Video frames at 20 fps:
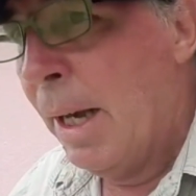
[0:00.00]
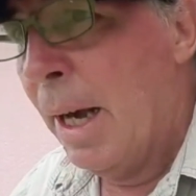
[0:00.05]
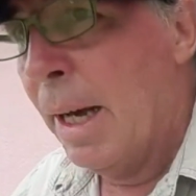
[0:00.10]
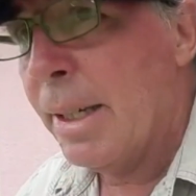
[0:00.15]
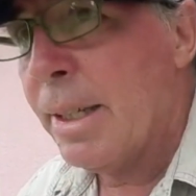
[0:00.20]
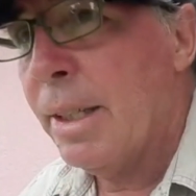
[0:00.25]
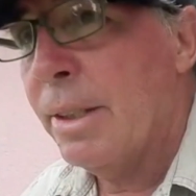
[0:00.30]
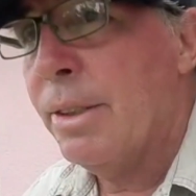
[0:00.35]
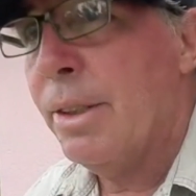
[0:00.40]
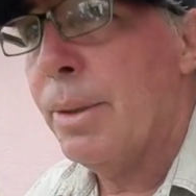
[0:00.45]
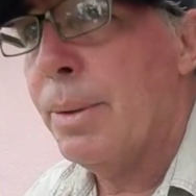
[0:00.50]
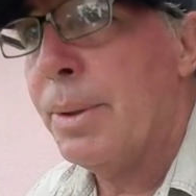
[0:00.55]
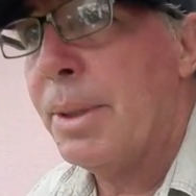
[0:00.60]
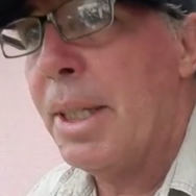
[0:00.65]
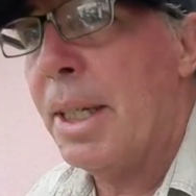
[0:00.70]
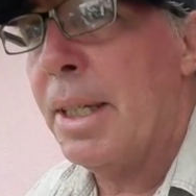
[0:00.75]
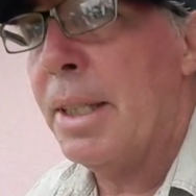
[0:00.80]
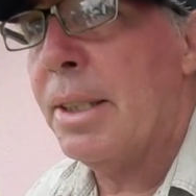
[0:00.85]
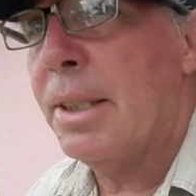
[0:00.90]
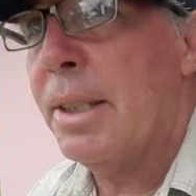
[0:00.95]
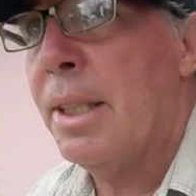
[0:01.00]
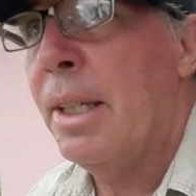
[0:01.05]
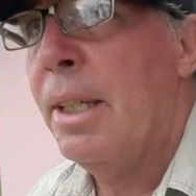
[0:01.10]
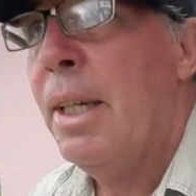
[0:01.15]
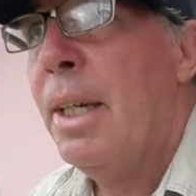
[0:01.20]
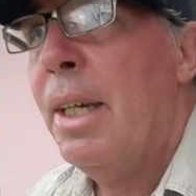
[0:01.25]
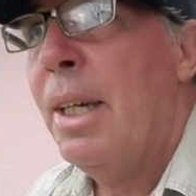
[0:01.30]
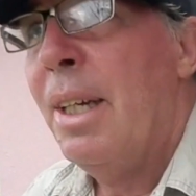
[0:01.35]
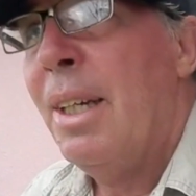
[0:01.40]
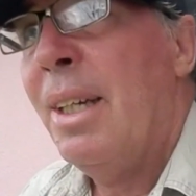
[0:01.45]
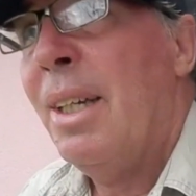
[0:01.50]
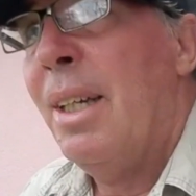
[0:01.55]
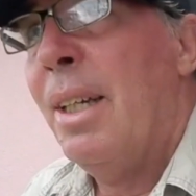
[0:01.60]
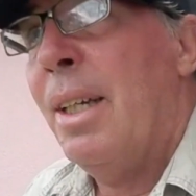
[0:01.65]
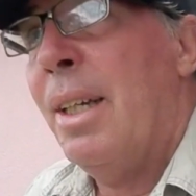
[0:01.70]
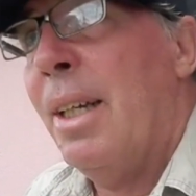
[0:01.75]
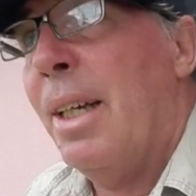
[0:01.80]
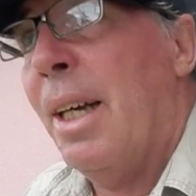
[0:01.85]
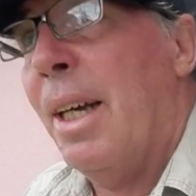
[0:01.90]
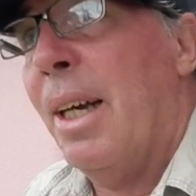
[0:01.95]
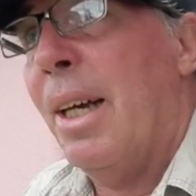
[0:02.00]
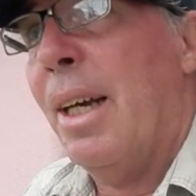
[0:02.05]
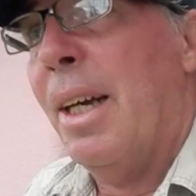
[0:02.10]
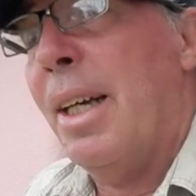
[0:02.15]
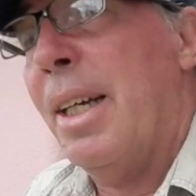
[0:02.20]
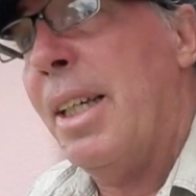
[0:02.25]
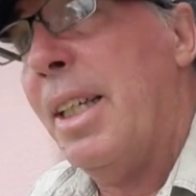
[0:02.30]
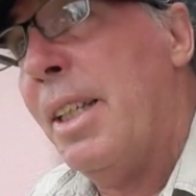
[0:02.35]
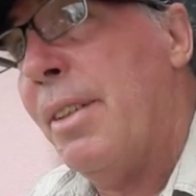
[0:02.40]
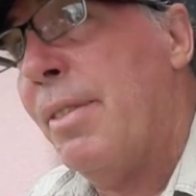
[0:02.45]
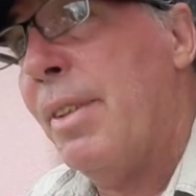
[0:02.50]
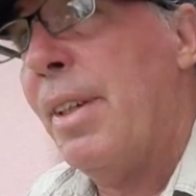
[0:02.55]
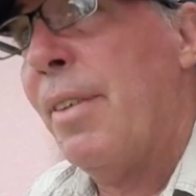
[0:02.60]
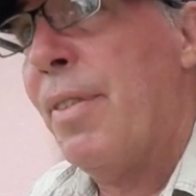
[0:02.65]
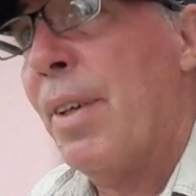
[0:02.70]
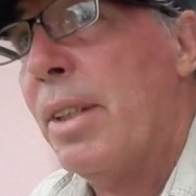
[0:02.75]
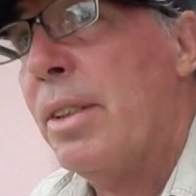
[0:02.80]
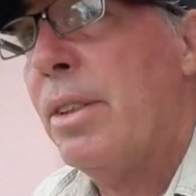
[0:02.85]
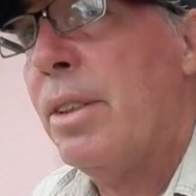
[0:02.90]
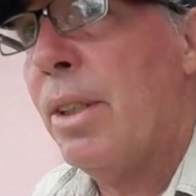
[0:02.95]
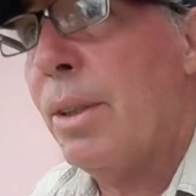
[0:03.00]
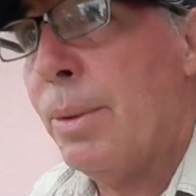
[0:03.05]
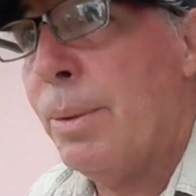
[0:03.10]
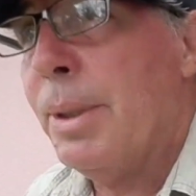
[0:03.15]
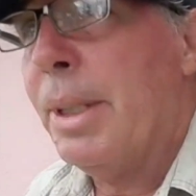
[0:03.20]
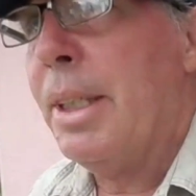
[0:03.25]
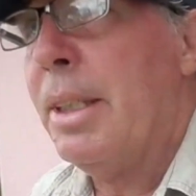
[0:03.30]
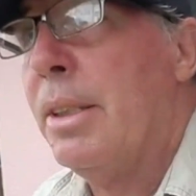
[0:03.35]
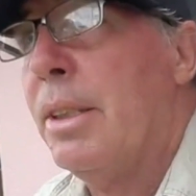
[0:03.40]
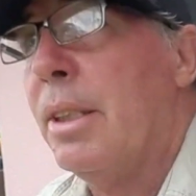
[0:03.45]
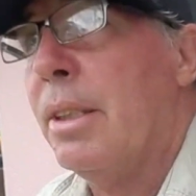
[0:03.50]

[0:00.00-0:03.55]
I can use this. Even if I do need